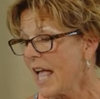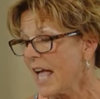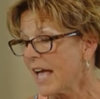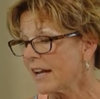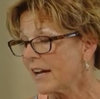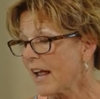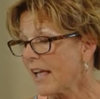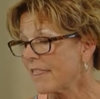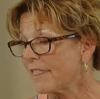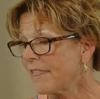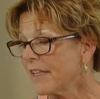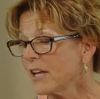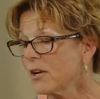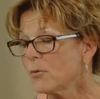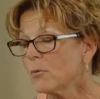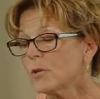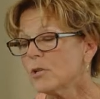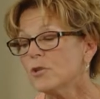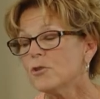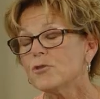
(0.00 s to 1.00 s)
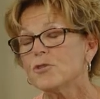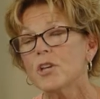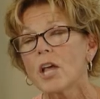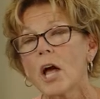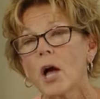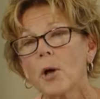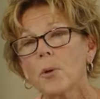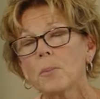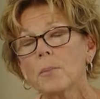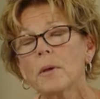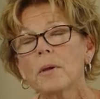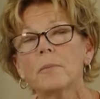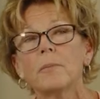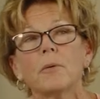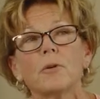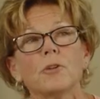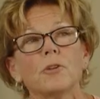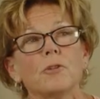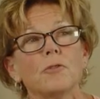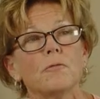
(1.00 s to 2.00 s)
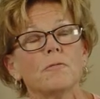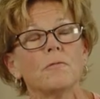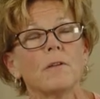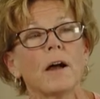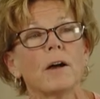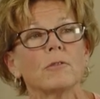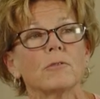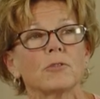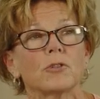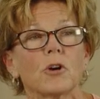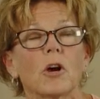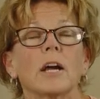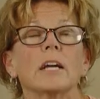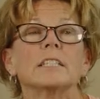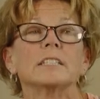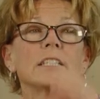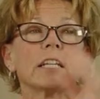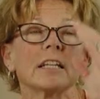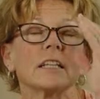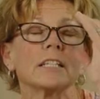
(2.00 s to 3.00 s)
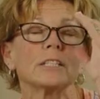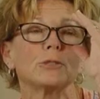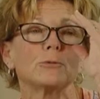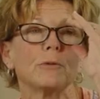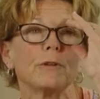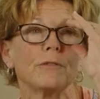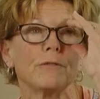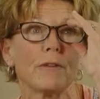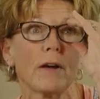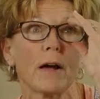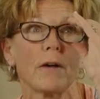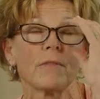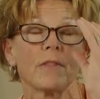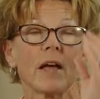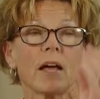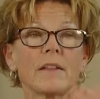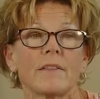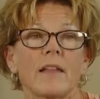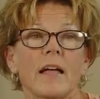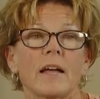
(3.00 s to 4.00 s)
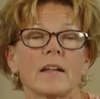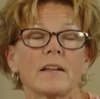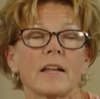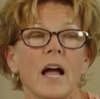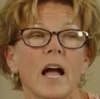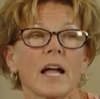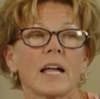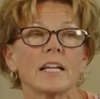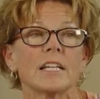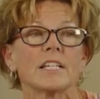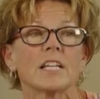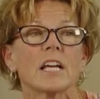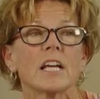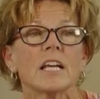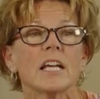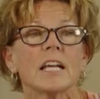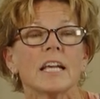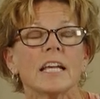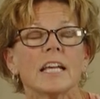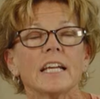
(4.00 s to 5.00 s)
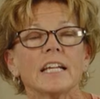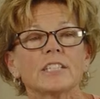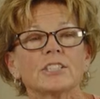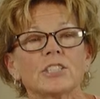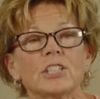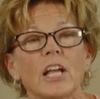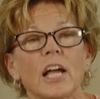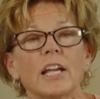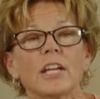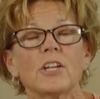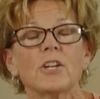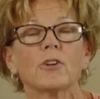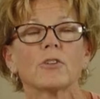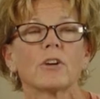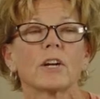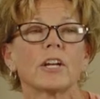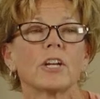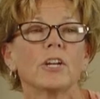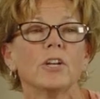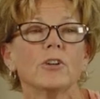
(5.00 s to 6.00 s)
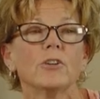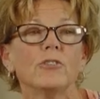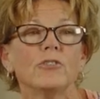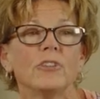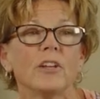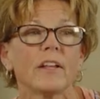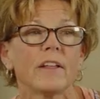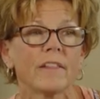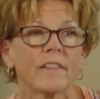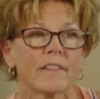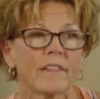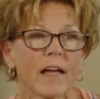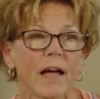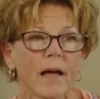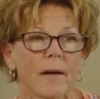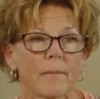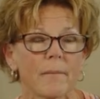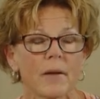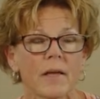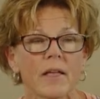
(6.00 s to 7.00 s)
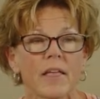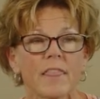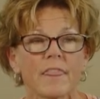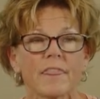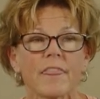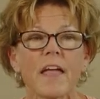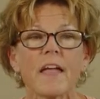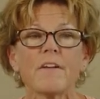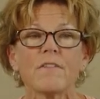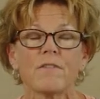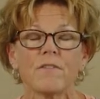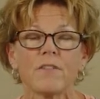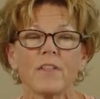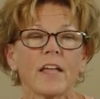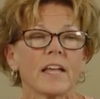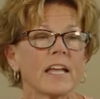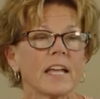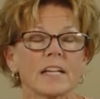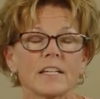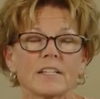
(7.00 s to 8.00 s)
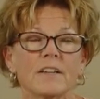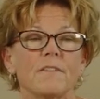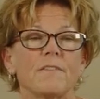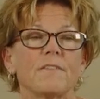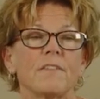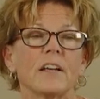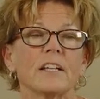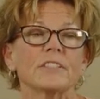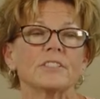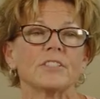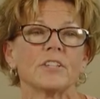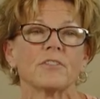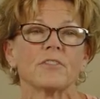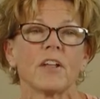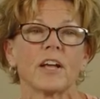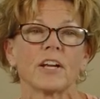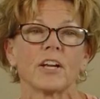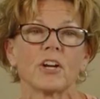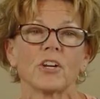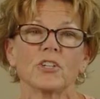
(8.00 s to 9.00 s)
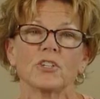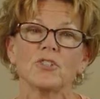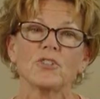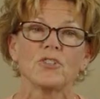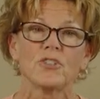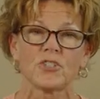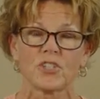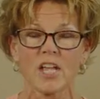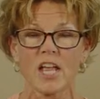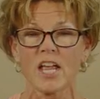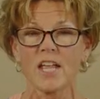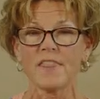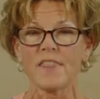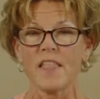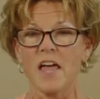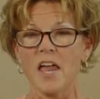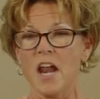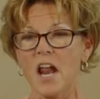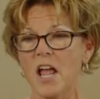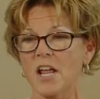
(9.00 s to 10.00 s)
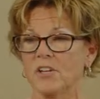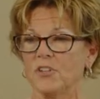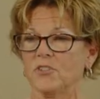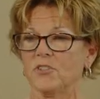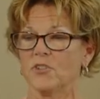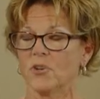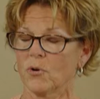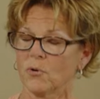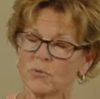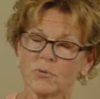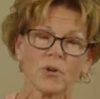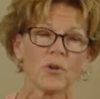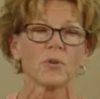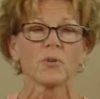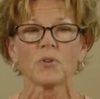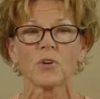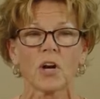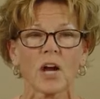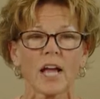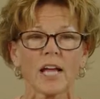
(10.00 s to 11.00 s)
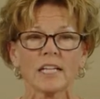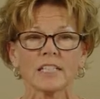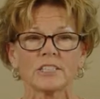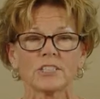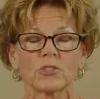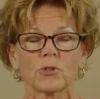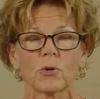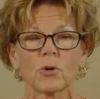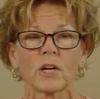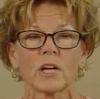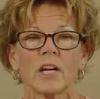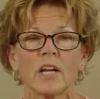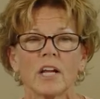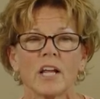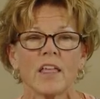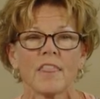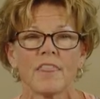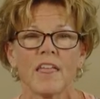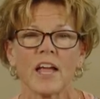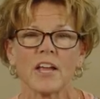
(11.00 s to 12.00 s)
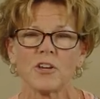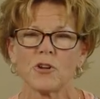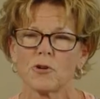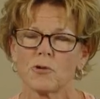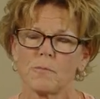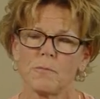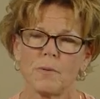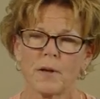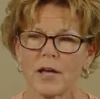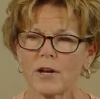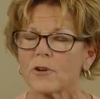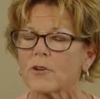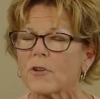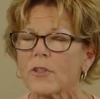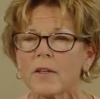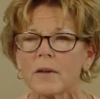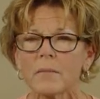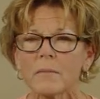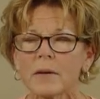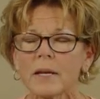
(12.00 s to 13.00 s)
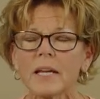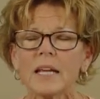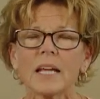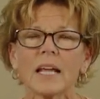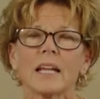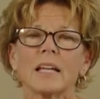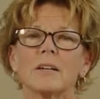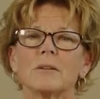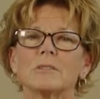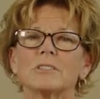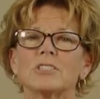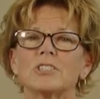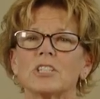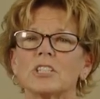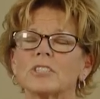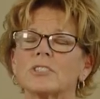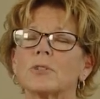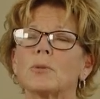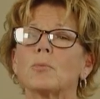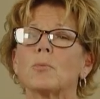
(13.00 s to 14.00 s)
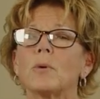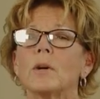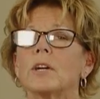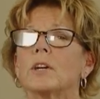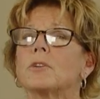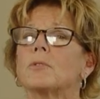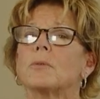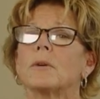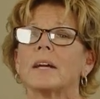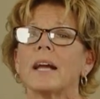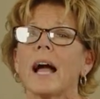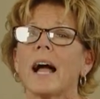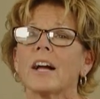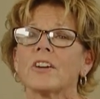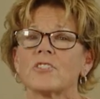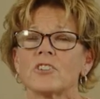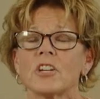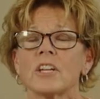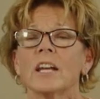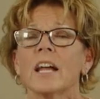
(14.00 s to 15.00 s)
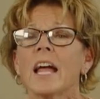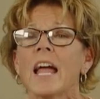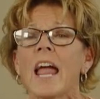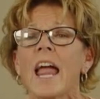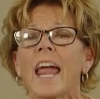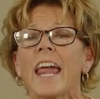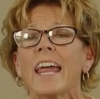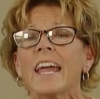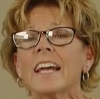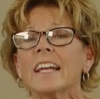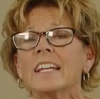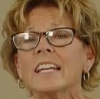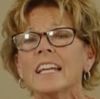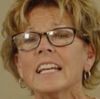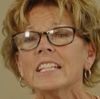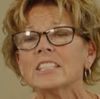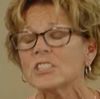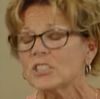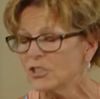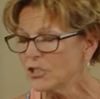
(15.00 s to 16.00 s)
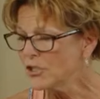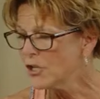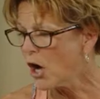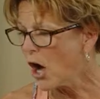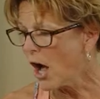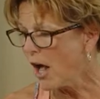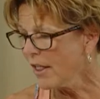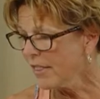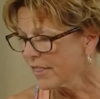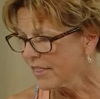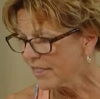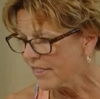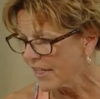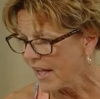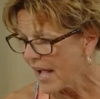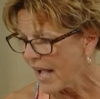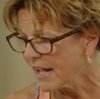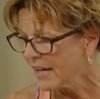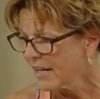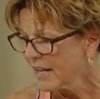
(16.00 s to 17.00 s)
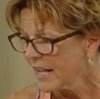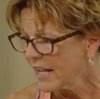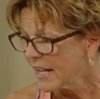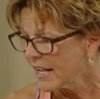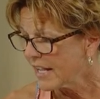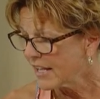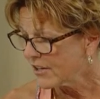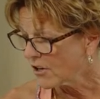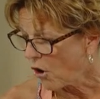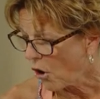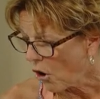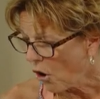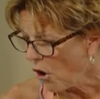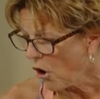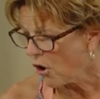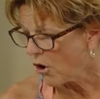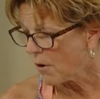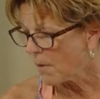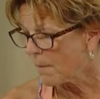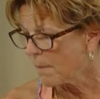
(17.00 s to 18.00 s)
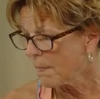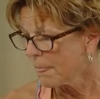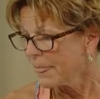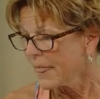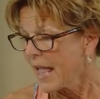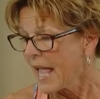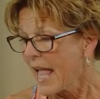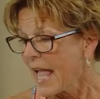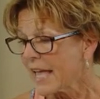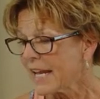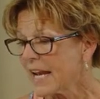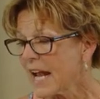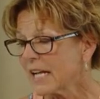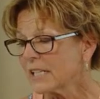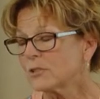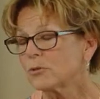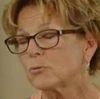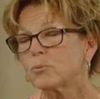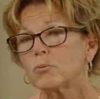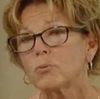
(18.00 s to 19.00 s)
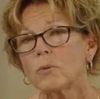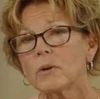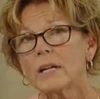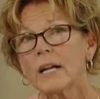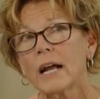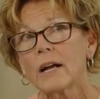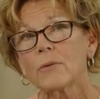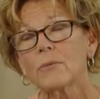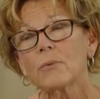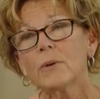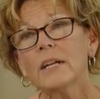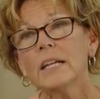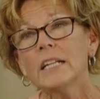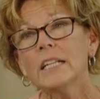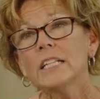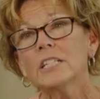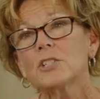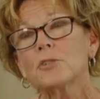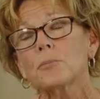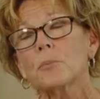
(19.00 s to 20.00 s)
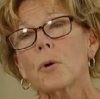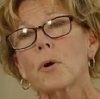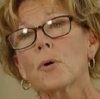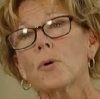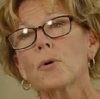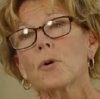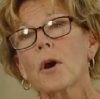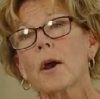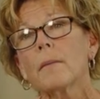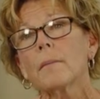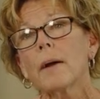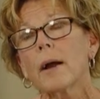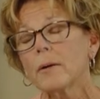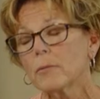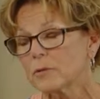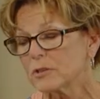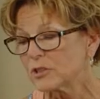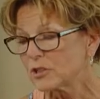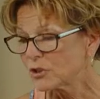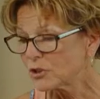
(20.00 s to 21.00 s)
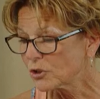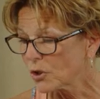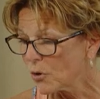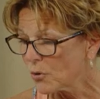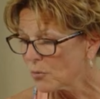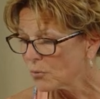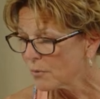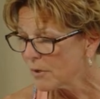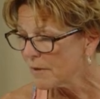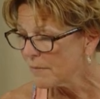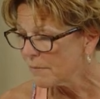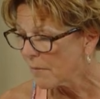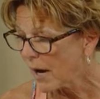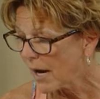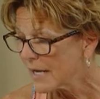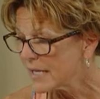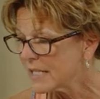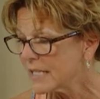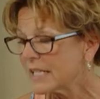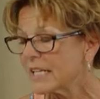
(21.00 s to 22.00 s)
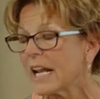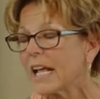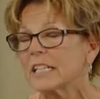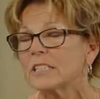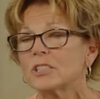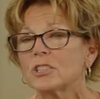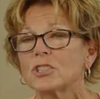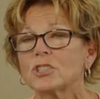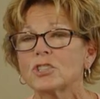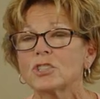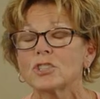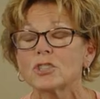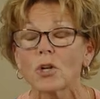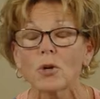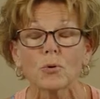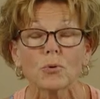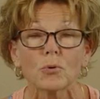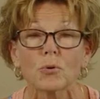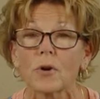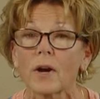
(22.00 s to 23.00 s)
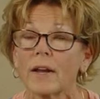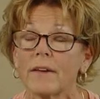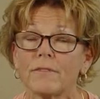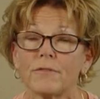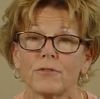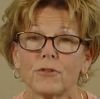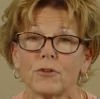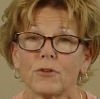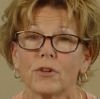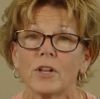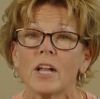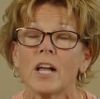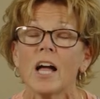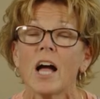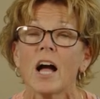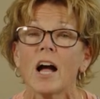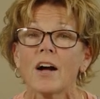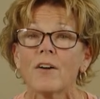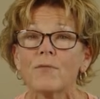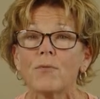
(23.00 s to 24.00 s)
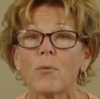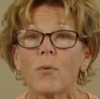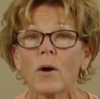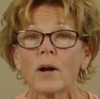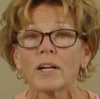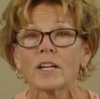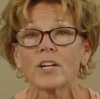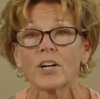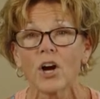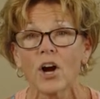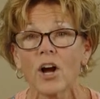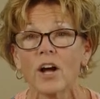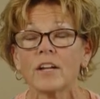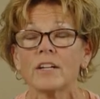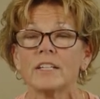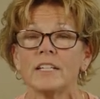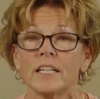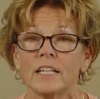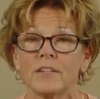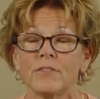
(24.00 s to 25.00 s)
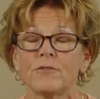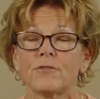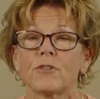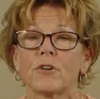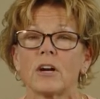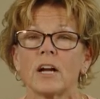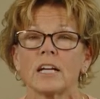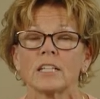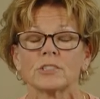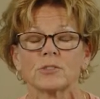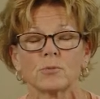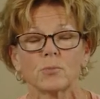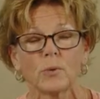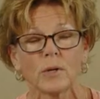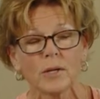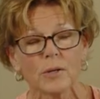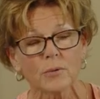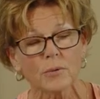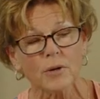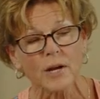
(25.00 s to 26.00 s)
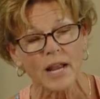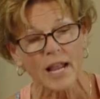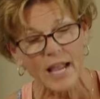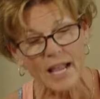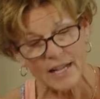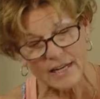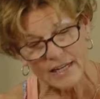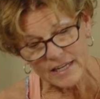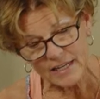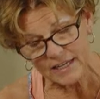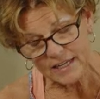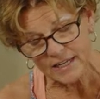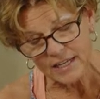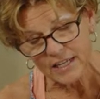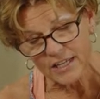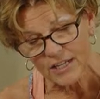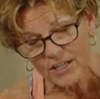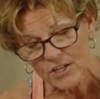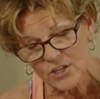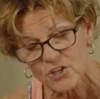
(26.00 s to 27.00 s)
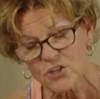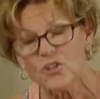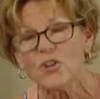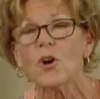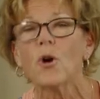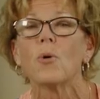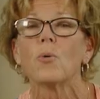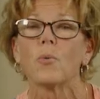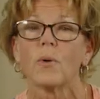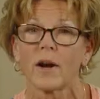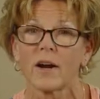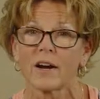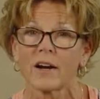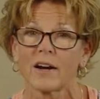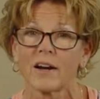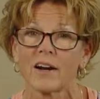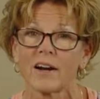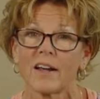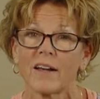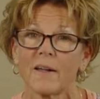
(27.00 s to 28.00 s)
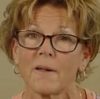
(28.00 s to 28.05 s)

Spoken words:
And I think when you tell people you found Christ, at least we found that in that night, it's like you're accusing them. They get defensive, like, are you saying that I don't know Christ or that you're better than me? And it was just a weird reaction. And it's not that at all. And when I read this program, I was so reminded and so grateful of what God did for us. We were heading nowhere.